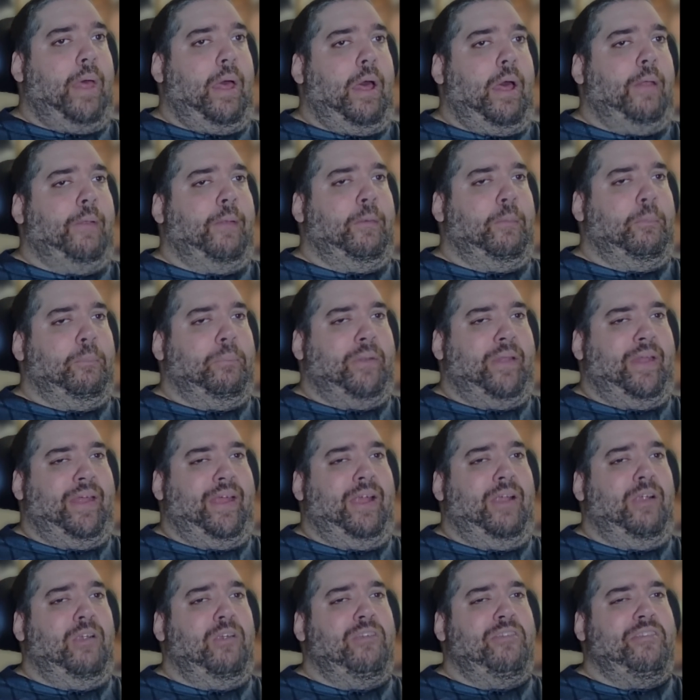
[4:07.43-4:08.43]
other
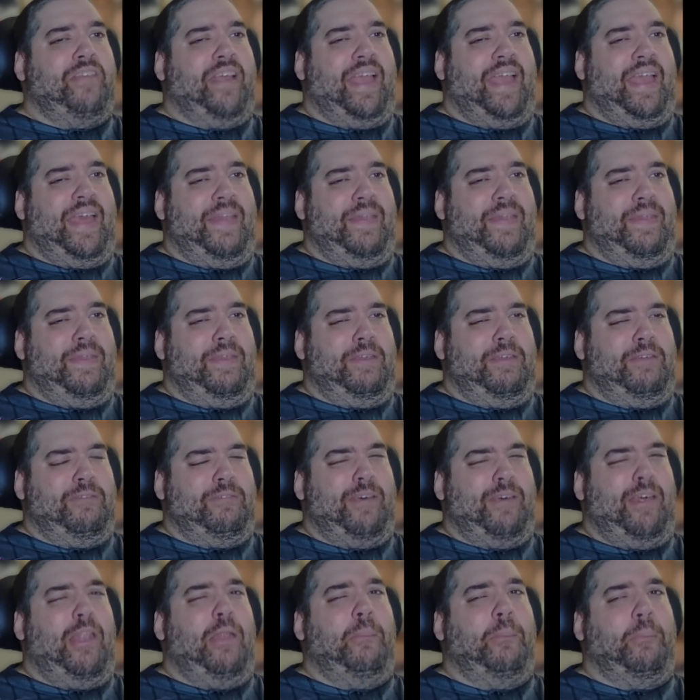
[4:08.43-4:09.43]
players and the
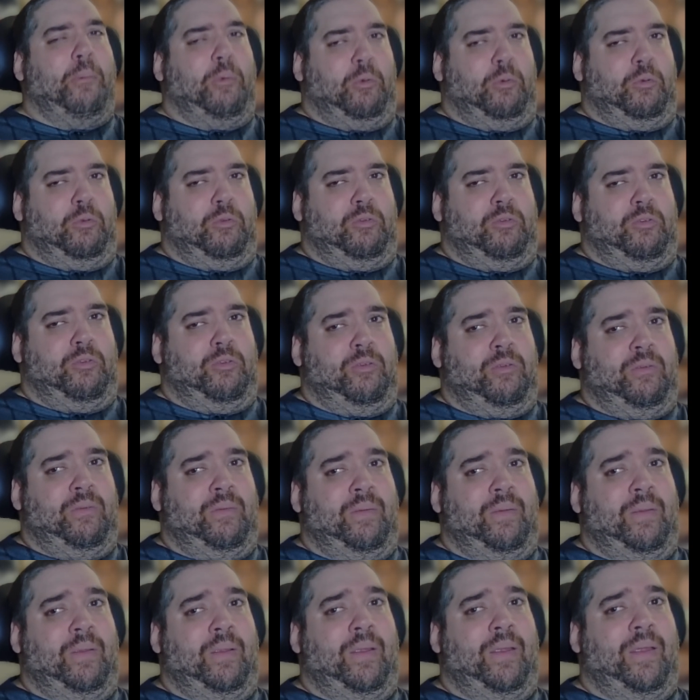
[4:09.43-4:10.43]
developers
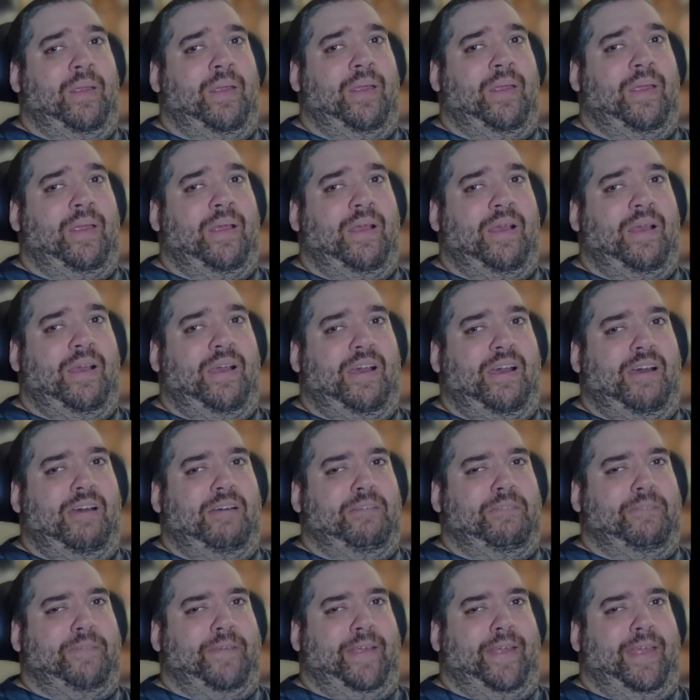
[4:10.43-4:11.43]

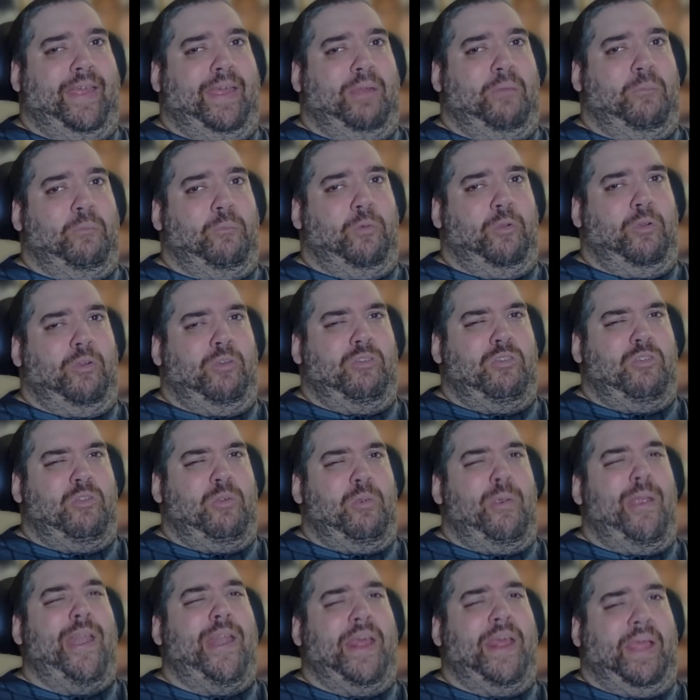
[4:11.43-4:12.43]
of the game were
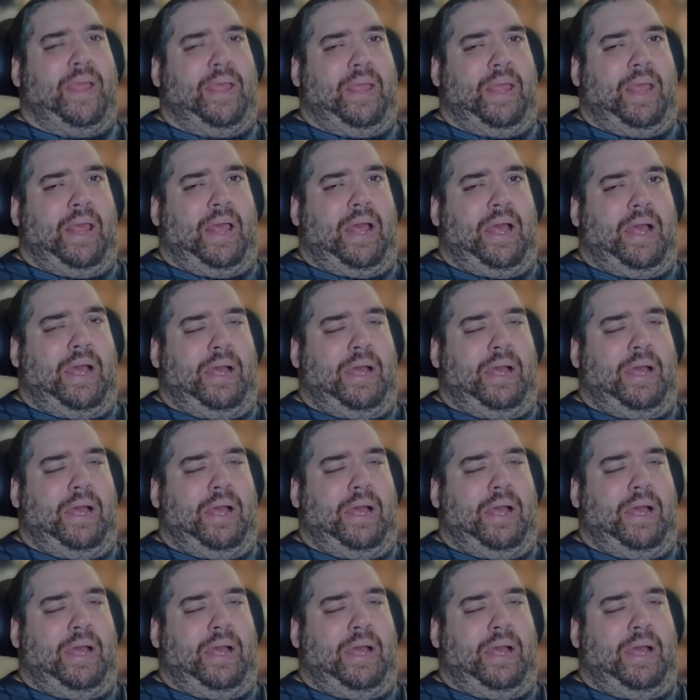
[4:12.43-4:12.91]
treating